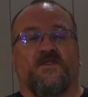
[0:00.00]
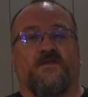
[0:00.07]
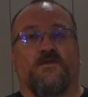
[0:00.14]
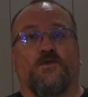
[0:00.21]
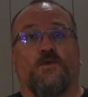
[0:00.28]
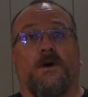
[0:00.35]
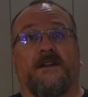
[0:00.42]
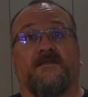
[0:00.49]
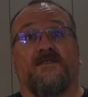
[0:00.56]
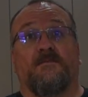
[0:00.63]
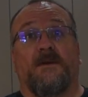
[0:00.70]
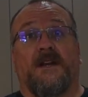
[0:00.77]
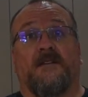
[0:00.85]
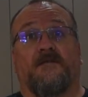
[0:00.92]
for want of a
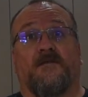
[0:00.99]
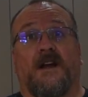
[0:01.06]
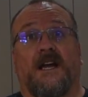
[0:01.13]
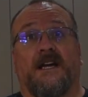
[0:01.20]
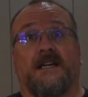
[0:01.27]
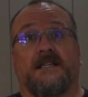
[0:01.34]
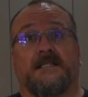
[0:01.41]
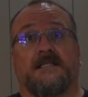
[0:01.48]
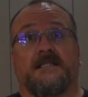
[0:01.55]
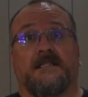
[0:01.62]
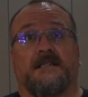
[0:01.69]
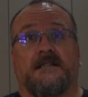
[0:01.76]
better phrase,